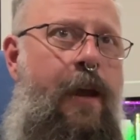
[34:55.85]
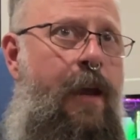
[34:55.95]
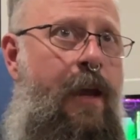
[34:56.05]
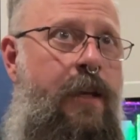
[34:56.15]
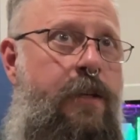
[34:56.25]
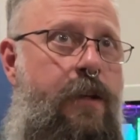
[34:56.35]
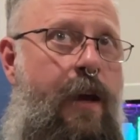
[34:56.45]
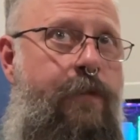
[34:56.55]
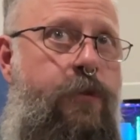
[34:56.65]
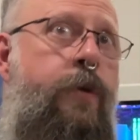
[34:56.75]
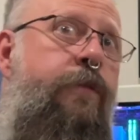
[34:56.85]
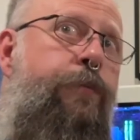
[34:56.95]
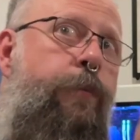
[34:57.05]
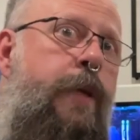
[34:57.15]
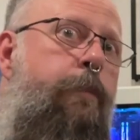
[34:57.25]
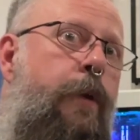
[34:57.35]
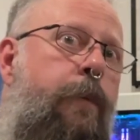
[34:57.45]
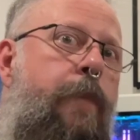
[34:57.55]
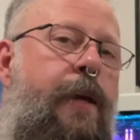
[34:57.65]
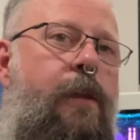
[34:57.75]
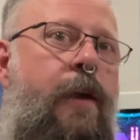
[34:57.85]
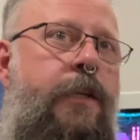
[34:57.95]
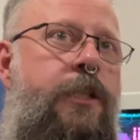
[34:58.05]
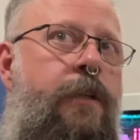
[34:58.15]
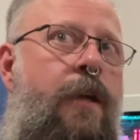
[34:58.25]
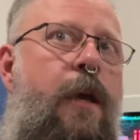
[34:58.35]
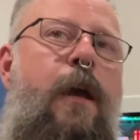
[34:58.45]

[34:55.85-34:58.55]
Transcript: and I've sort of rebuilt my collection.